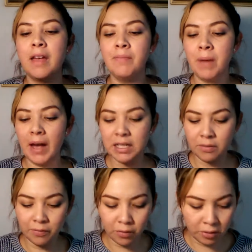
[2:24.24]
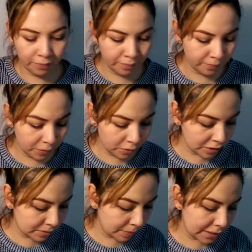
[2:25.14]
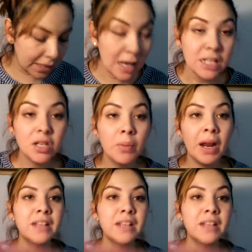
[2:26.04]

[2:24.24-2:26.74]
i gave my husband for christmas so